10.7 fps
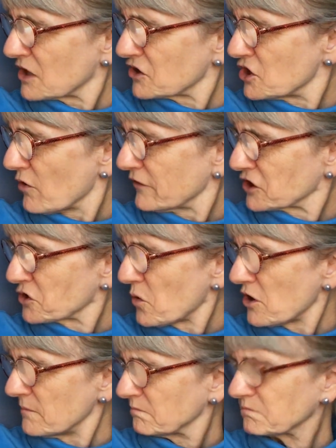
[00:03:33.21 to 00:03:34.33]
To know for
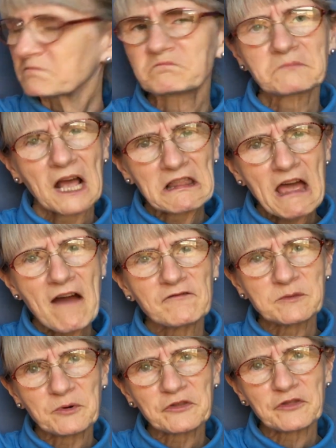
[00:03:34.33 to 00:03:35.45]
sure, I'll have
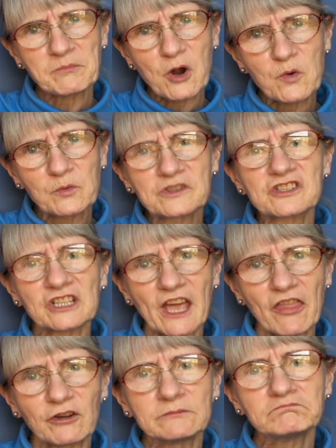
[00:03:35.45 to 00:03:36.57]
to put the bones
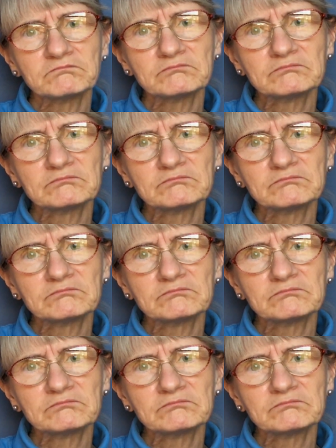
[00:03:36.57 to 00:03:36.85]
together.